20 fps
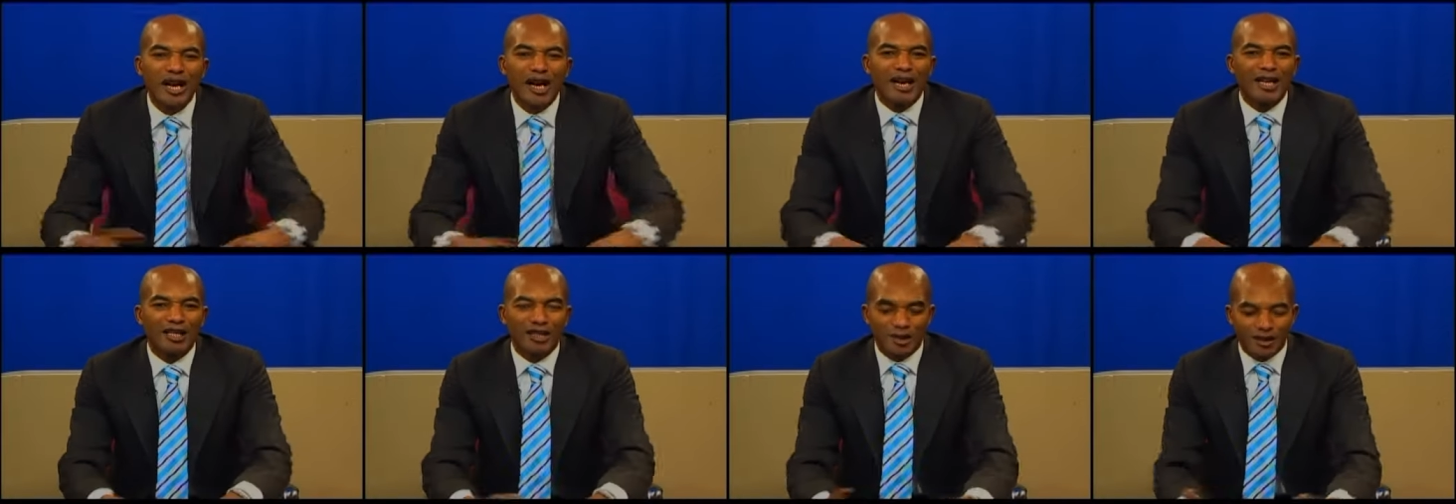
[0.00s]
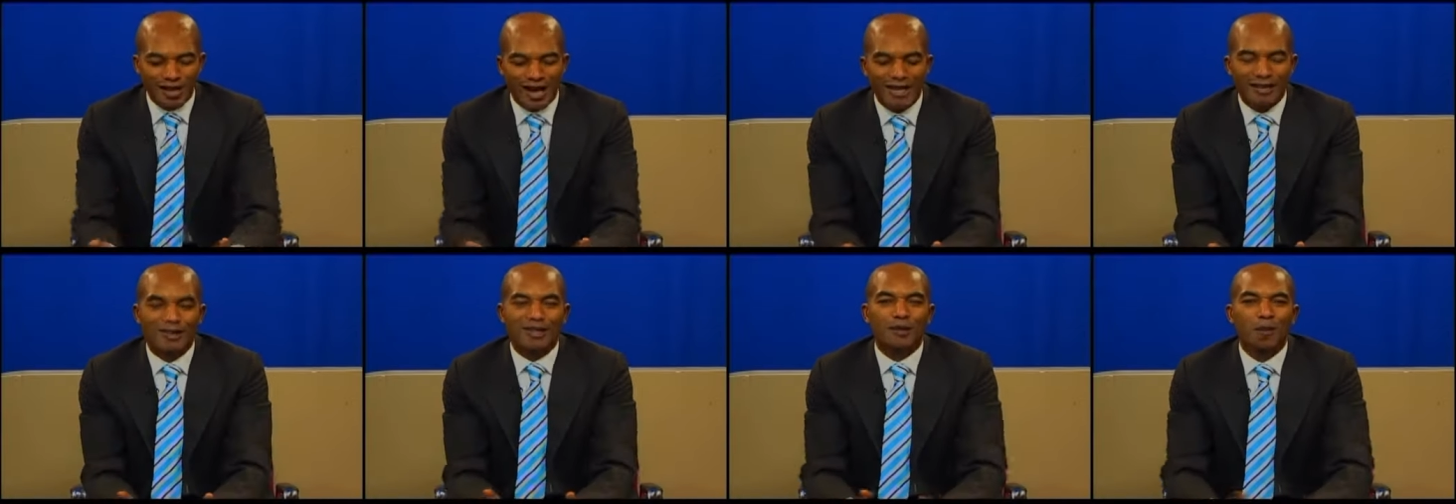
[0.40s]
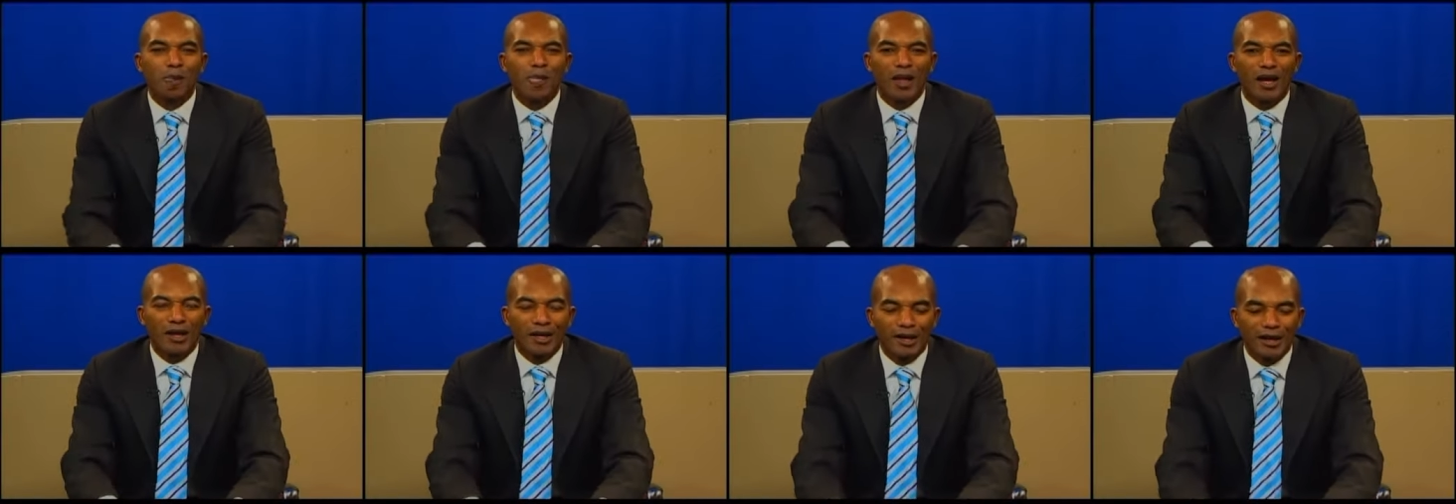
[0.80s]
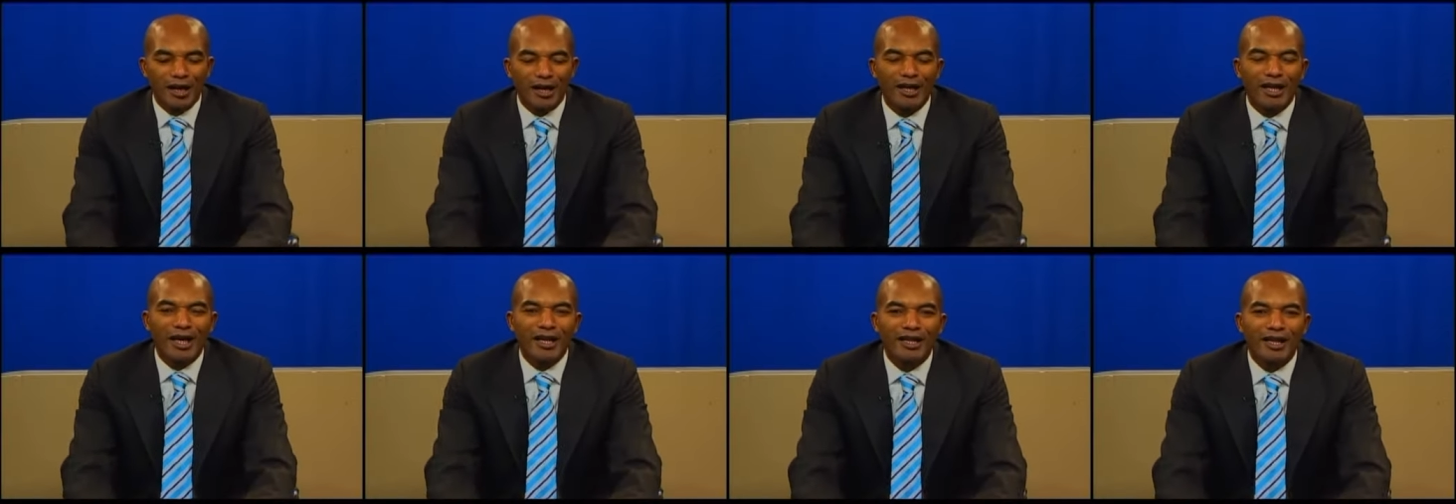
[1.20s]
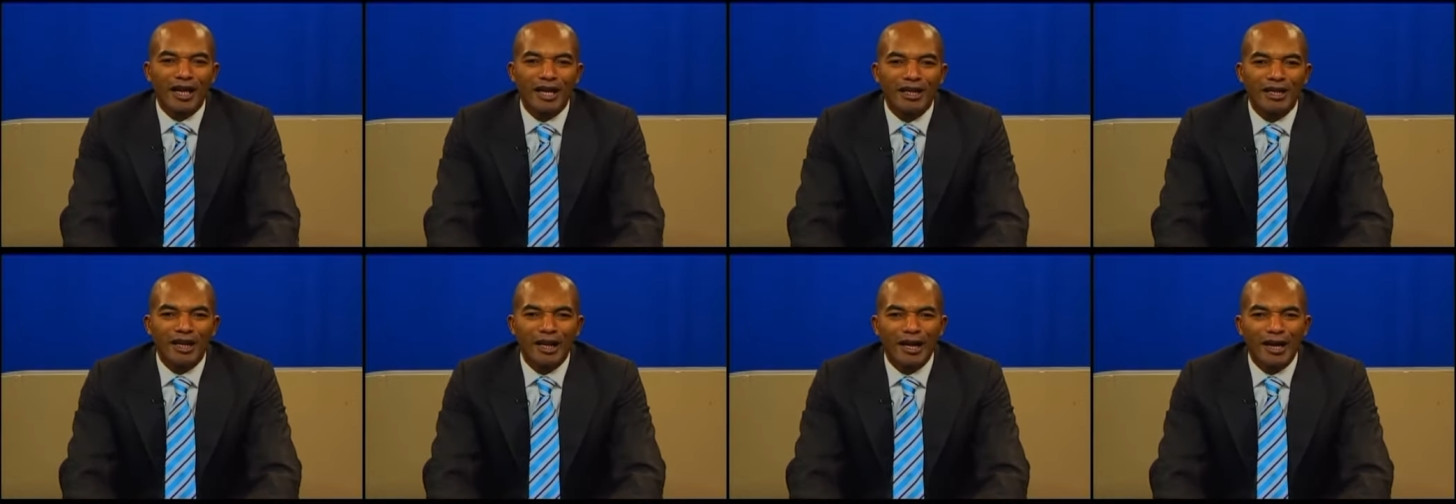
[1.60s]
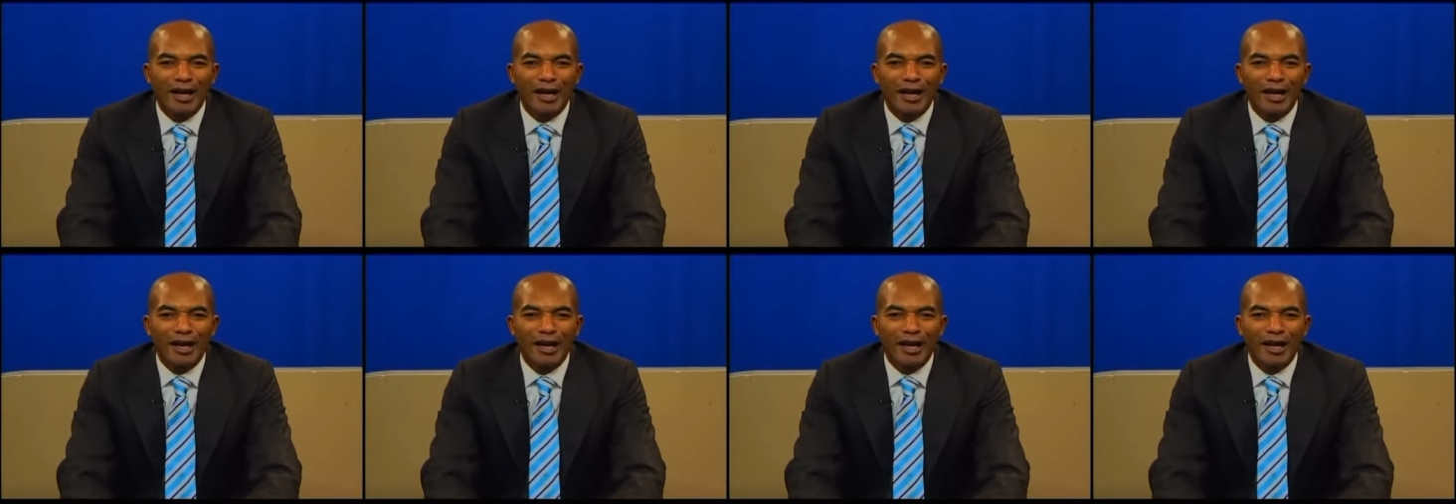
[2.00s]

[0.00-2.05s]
in that in, in, in,